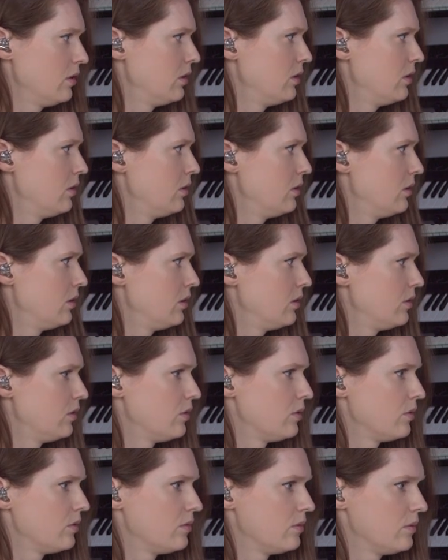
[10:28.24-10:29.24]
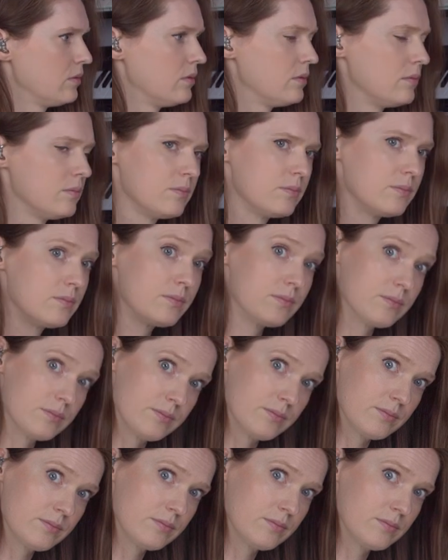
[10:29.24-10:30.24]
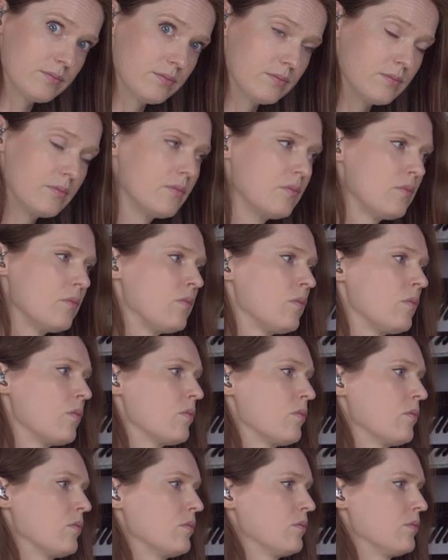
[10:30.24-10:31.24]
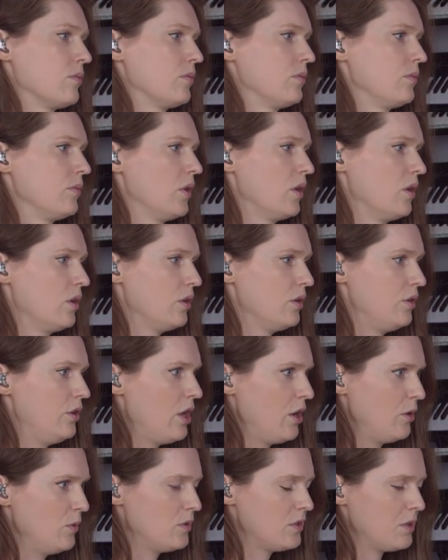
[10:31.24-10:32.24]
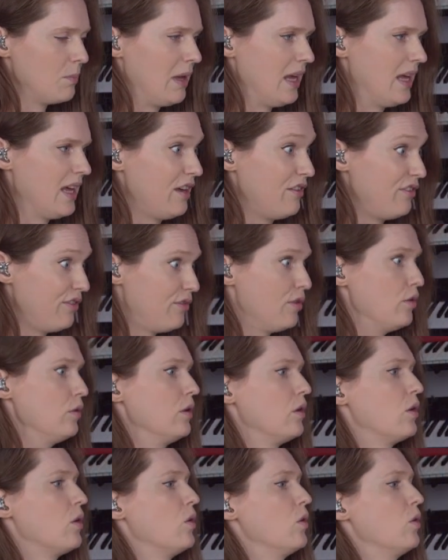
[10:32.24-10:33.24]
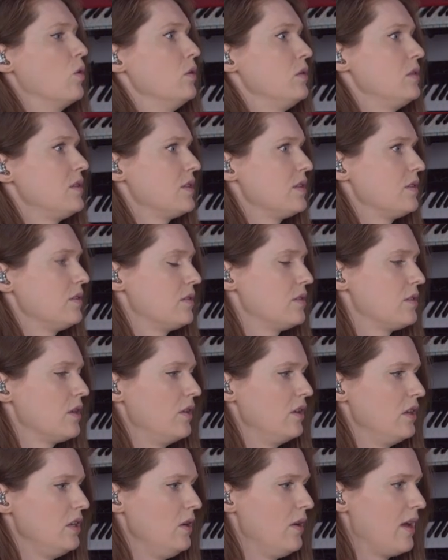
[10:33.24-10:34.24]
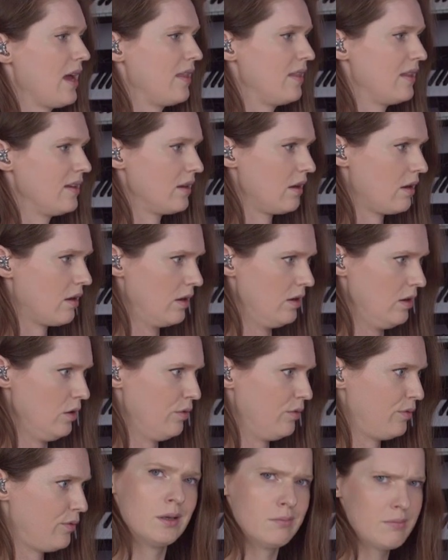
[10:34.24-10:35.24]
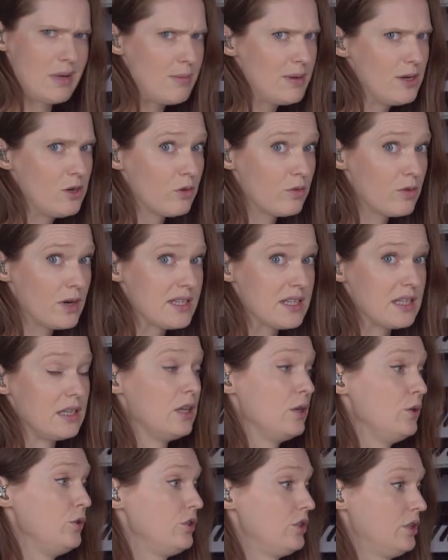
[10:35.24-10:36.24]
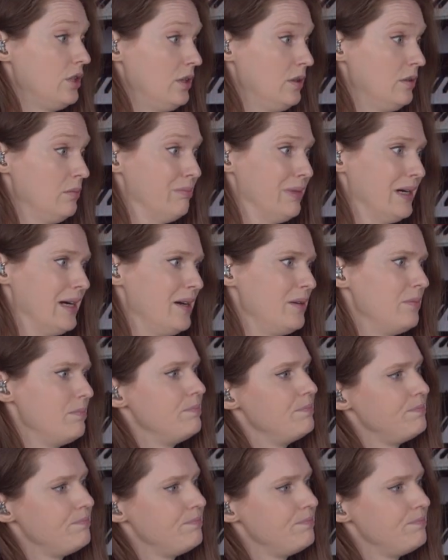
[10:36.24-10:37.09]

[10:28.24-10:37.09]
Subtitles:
which one is he? Note to make it a full chord so that you get that kind of, maybe not resolution, but